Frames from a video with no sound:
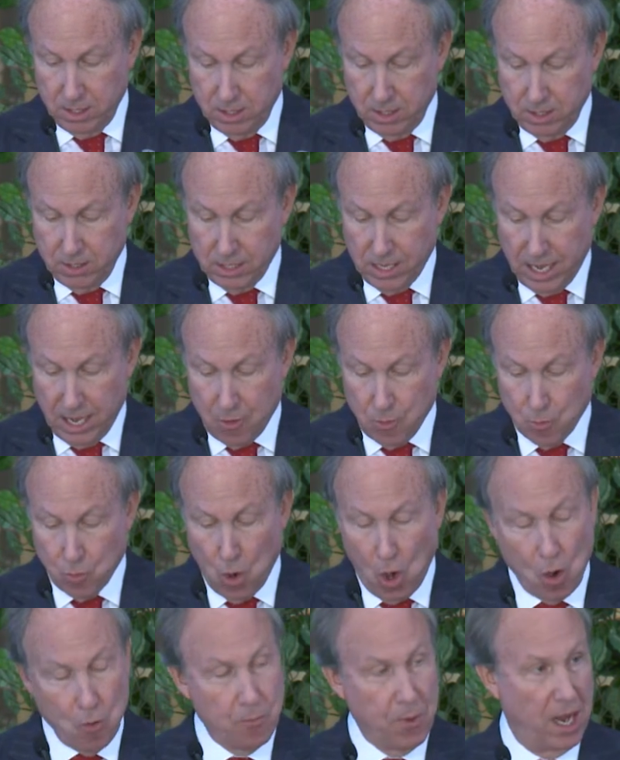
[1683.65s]
that a
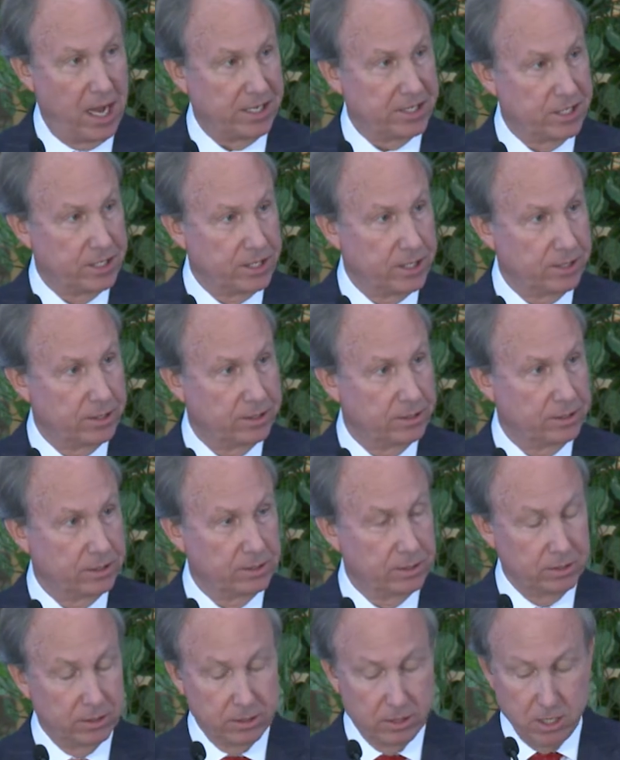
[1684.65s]
robust
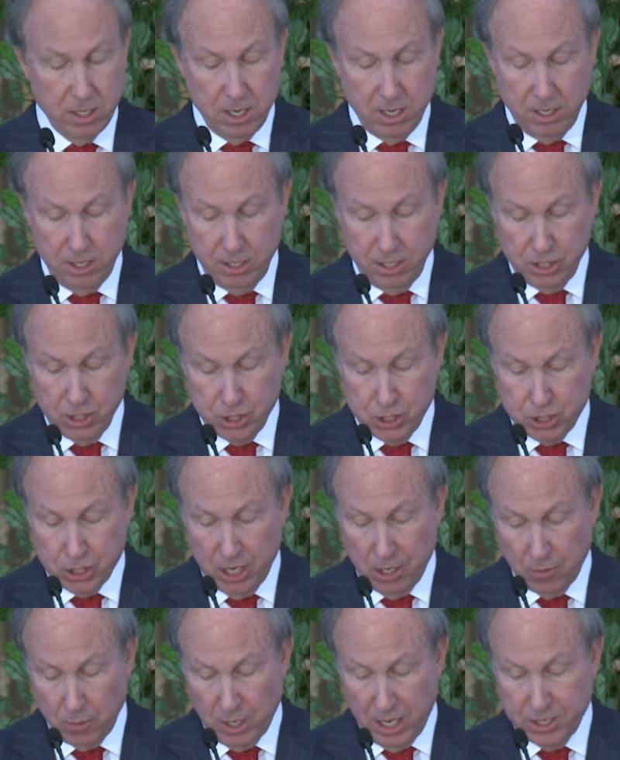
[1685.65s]

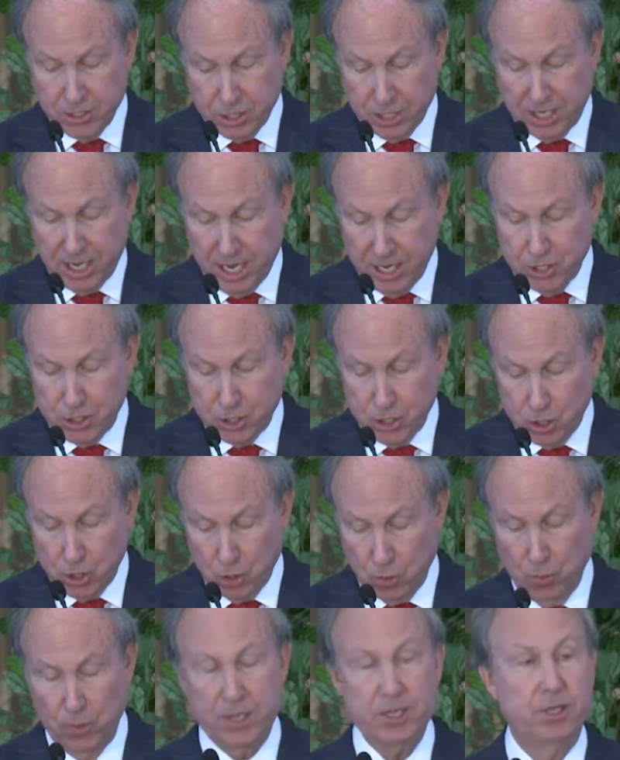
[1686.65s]
general education
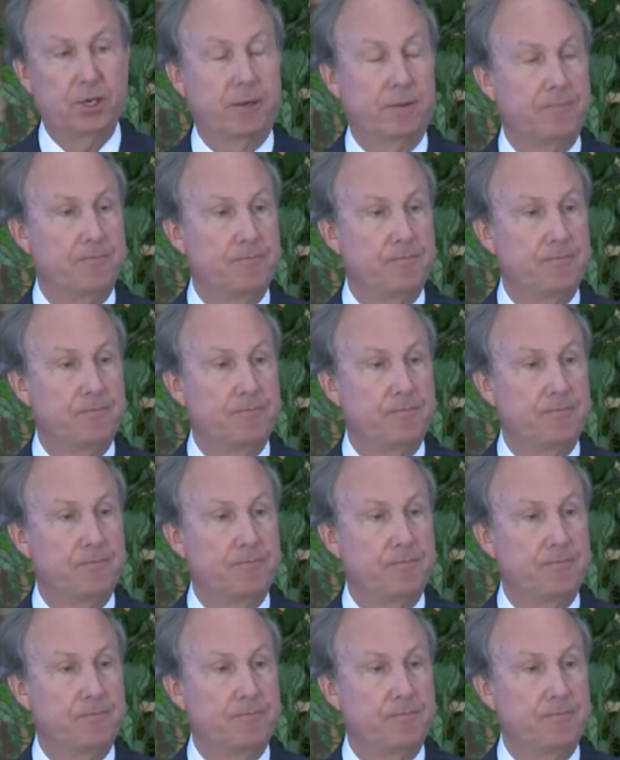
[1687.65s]
curriculum